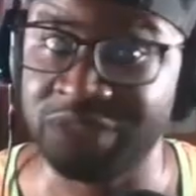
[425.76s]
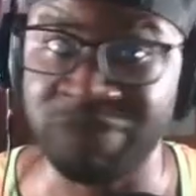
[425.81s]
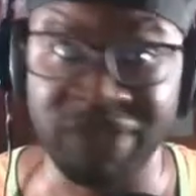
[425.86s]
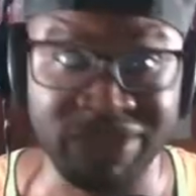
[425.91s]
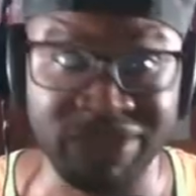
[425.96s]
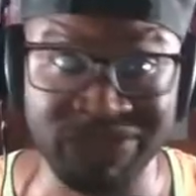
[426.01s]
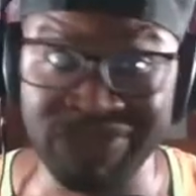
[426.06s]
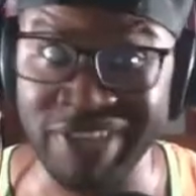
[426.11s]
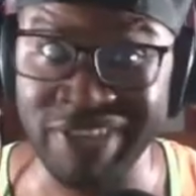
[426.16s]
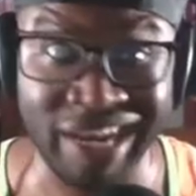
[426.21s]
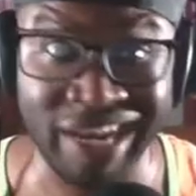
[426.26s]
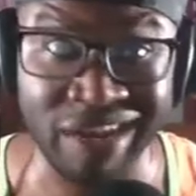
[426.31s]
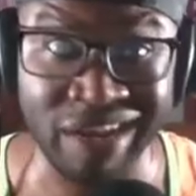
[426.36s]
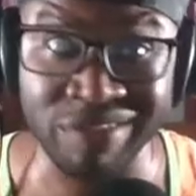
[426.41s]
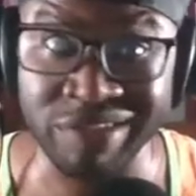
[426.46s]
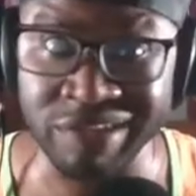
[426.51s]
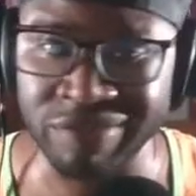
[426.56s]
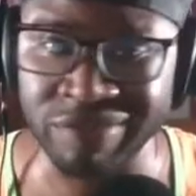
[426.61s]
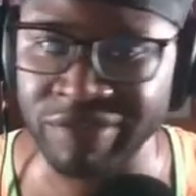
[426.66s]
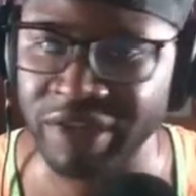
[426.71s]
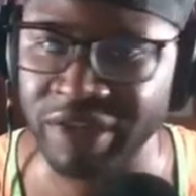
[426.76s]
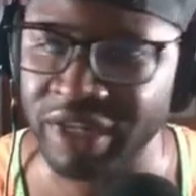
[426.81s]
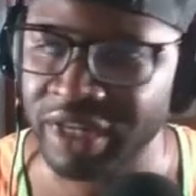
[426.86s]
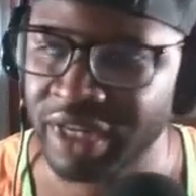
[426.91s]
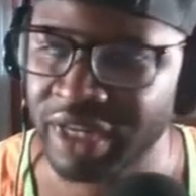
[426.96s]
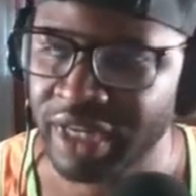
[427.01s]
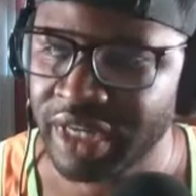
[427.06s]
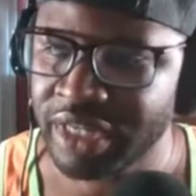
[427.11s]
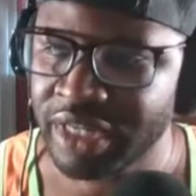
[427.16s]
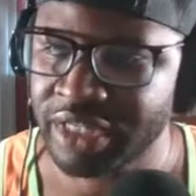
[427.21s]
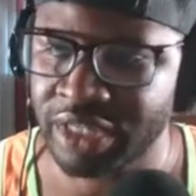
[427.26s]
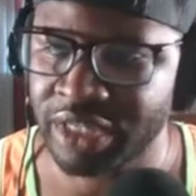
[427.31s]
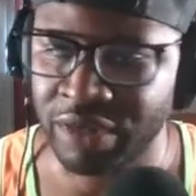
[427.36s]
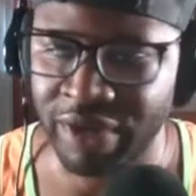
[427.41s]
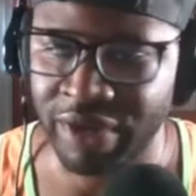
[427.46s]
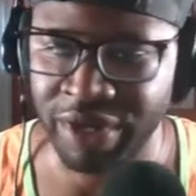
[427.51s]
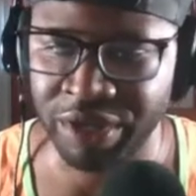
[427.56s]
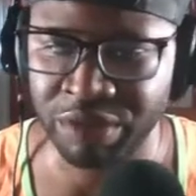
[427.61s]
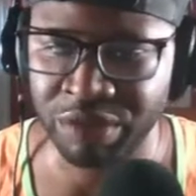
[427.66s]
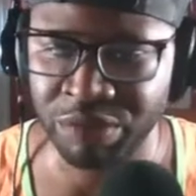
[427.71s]
been flat out different. So
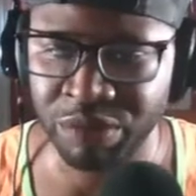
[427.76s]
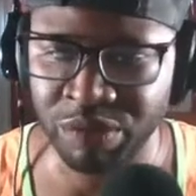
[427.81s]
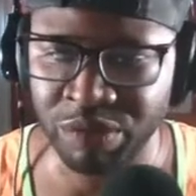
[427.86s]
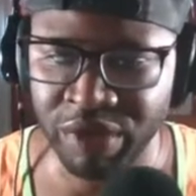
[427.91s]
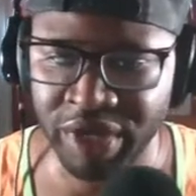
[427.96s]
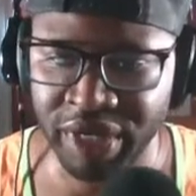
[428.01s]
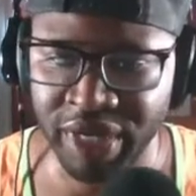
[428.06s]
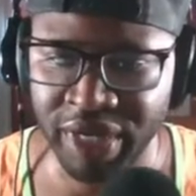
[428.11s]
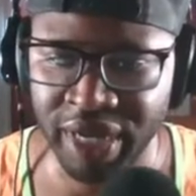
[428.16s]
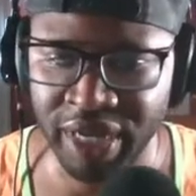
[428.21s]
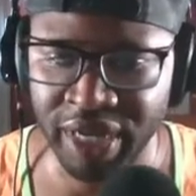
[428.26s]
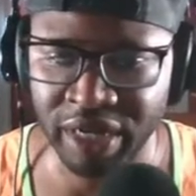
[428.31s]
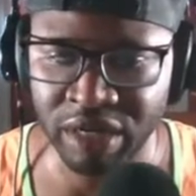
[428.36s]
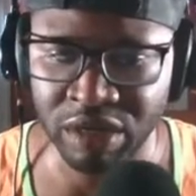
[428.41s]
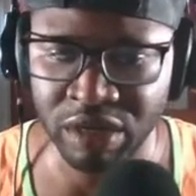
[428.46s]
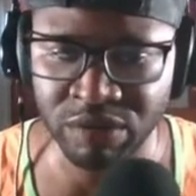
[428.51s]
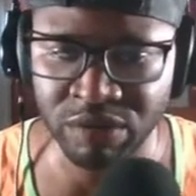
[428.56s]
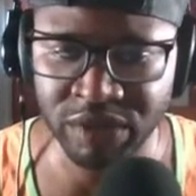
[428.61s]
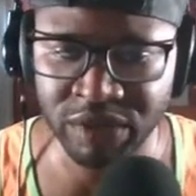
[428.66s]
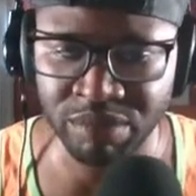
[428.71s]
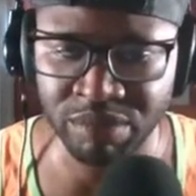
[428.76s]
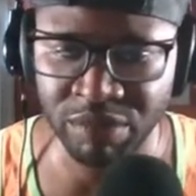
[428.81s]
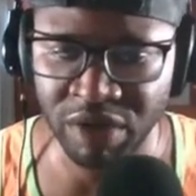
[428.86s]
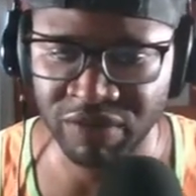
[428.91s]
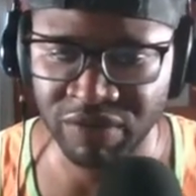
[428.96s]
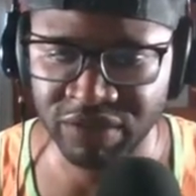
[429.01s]
I know that we wanted to kind of go with the Marvel